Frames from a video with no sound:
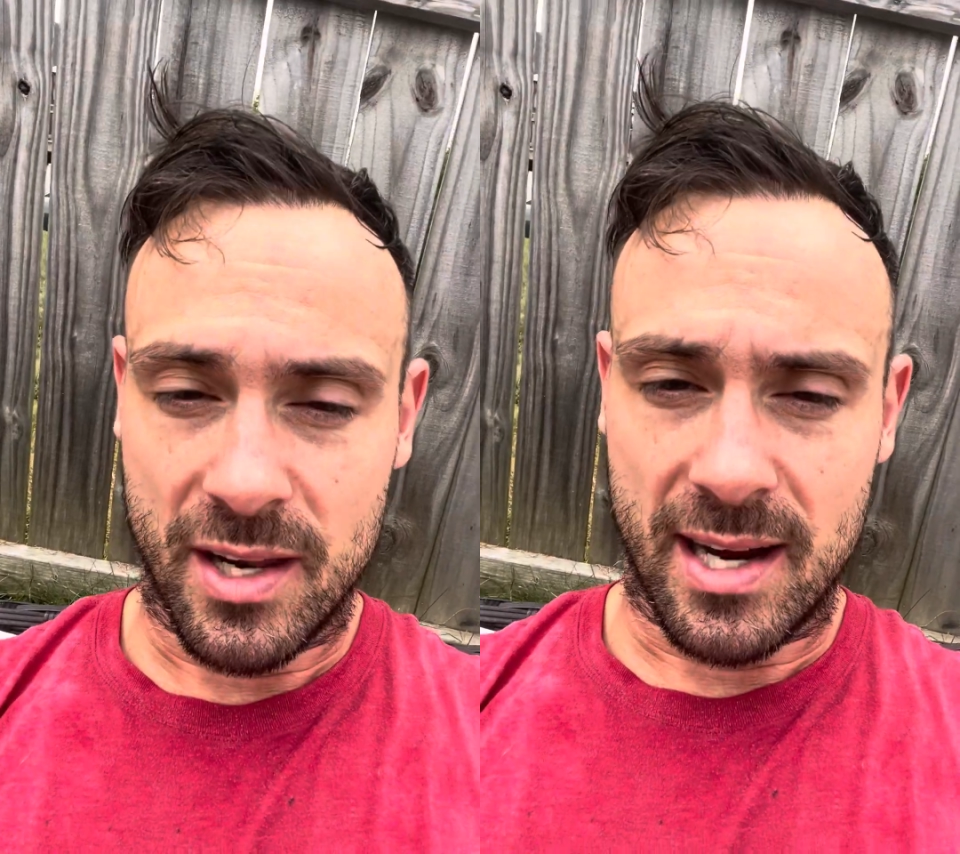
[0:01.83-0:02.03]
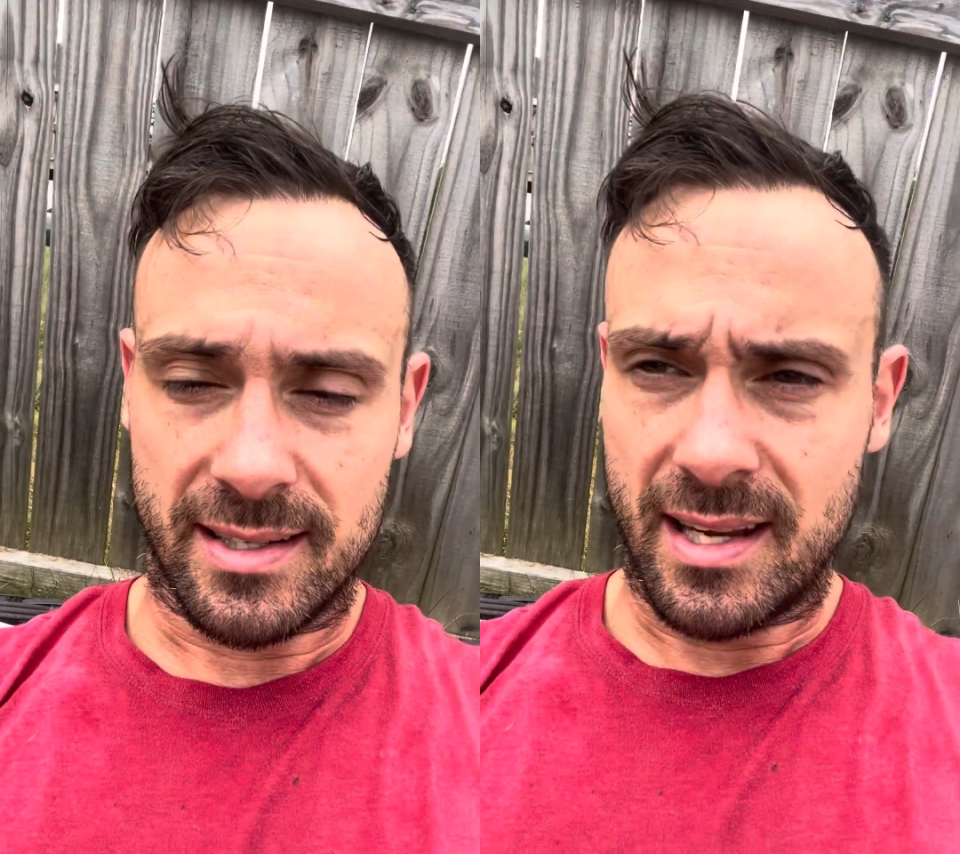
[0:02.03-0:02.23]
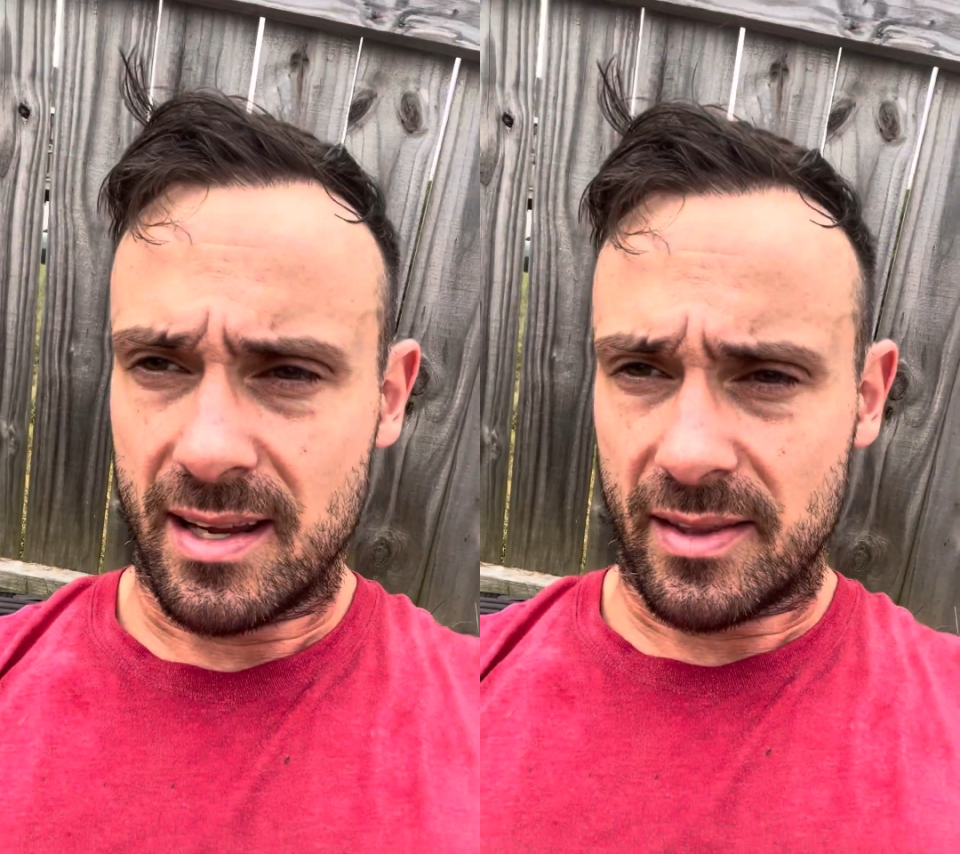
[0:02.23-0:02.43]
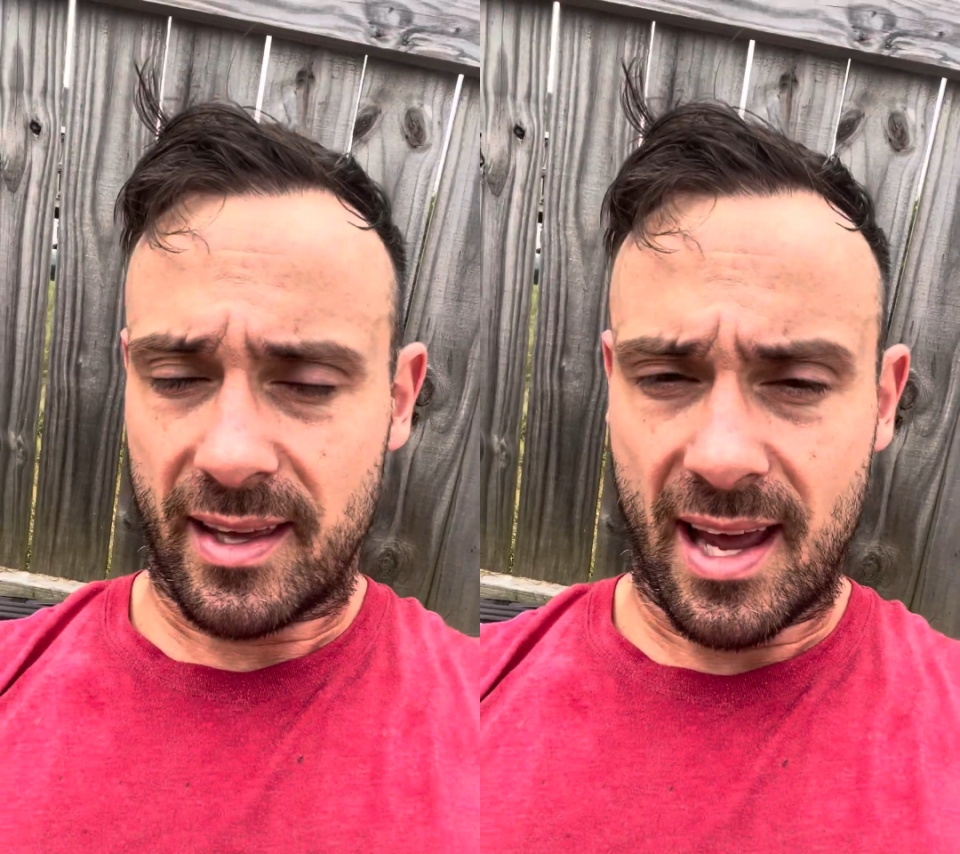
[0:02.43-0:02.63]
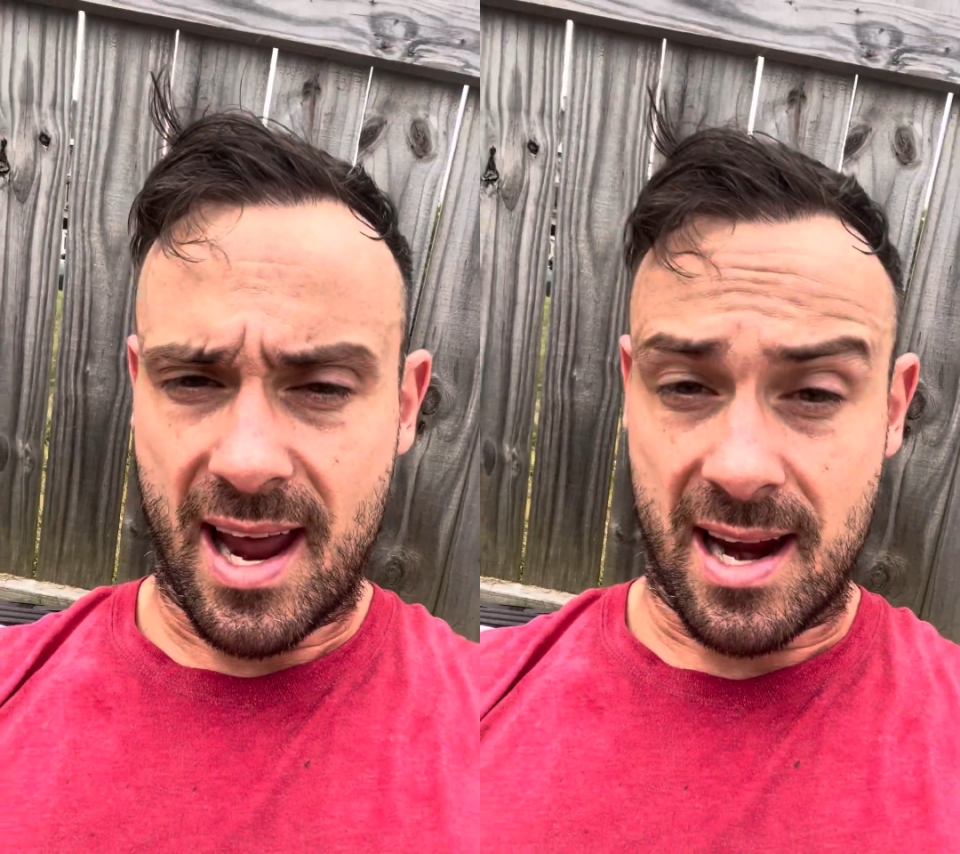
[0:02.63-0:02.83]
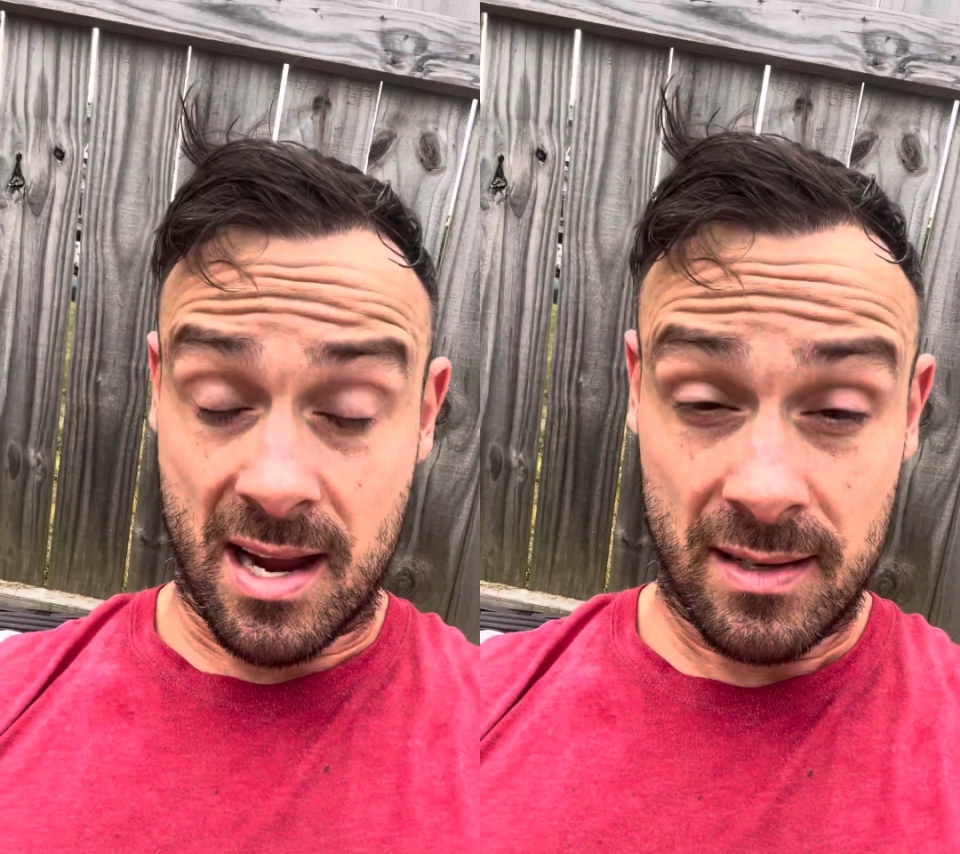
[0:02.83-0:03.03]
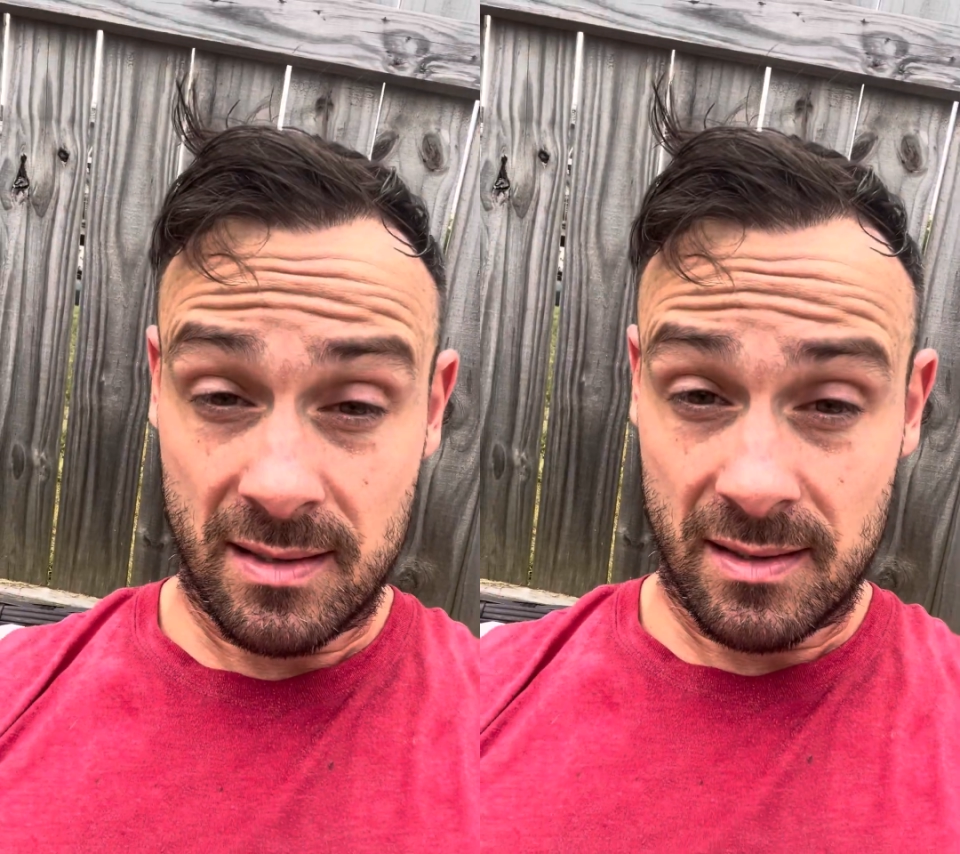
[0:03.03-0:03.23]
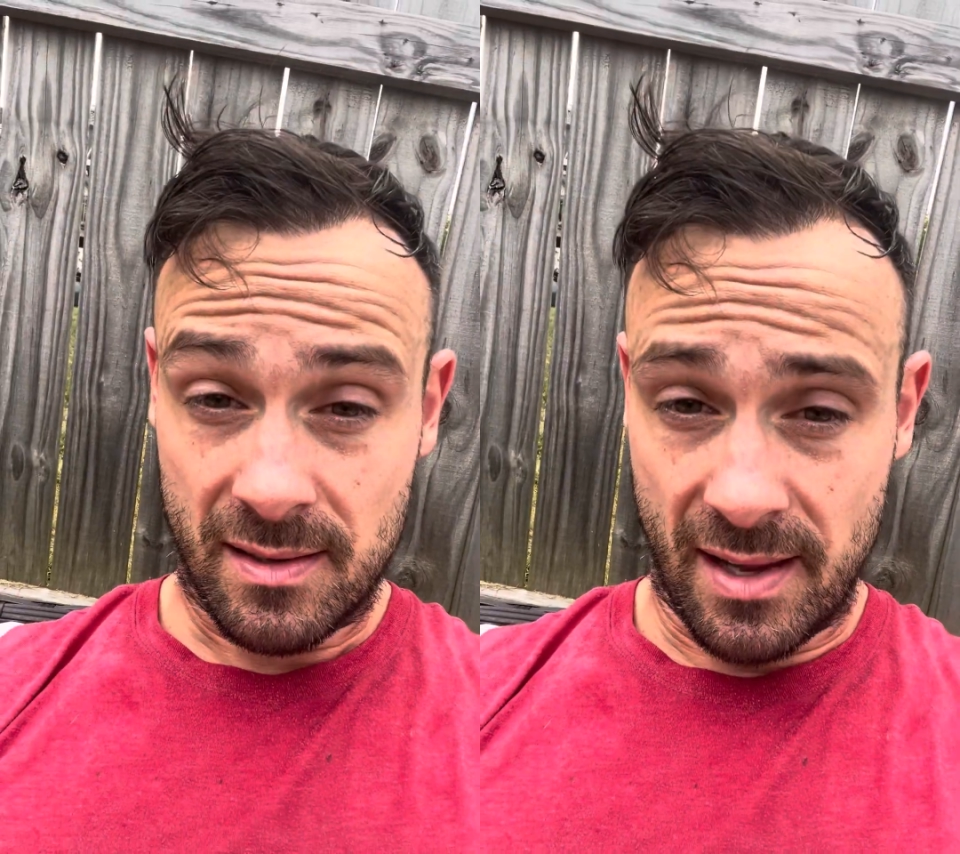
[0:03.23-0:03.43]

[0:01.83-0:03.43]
19th, gang.